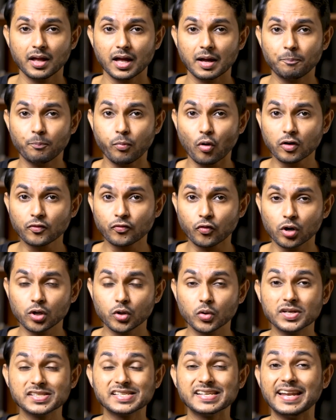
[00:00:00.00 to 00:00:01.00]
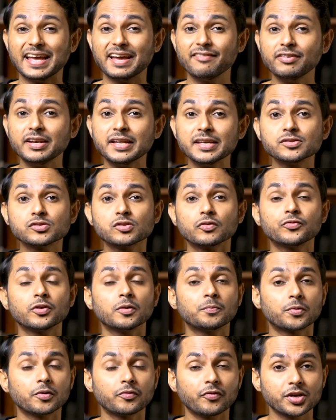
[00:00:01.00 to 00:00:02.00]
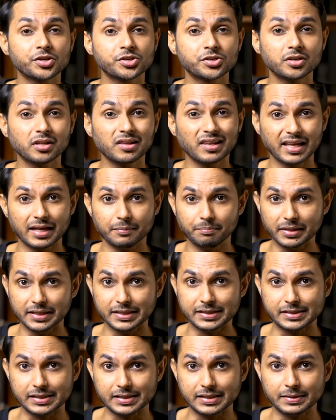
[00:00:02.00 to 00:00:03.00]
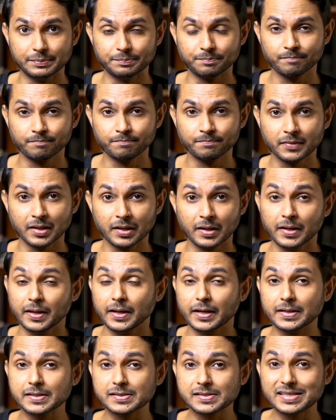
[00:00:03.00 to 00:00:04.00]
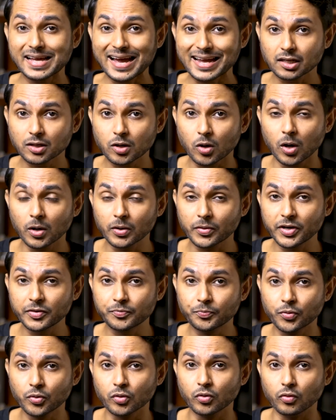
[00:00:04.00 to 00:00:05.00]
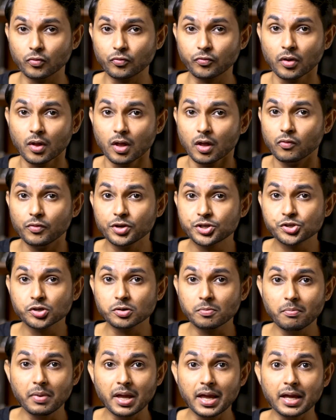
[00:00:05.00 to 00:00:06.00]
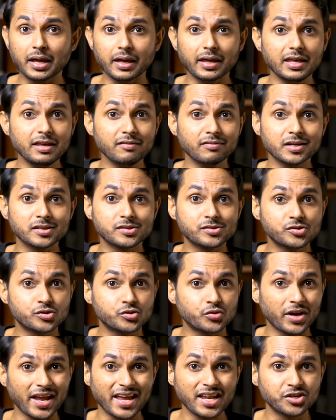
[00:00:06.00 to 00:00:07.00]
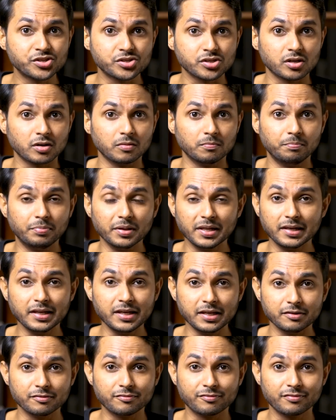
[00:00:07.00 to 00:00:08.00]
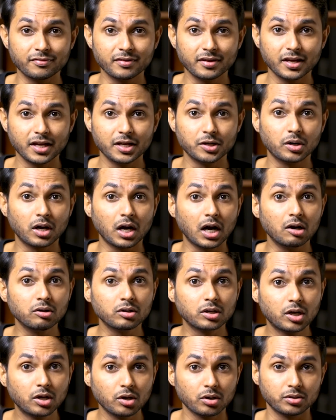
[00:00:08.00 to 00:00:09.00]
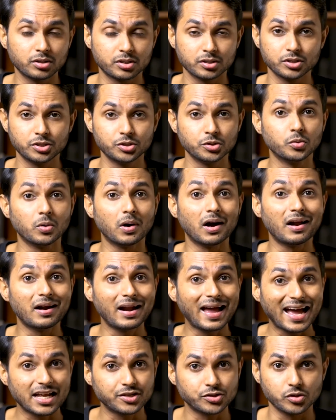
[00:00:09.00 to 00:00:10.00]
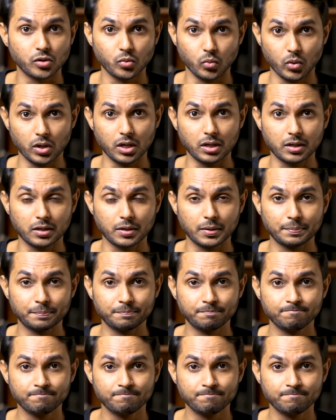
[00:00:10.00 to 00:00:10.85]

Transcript: A portfolio is an evidence of your professional ability. It is that concrete proof which should make even a stranger believe into how good you are at your work.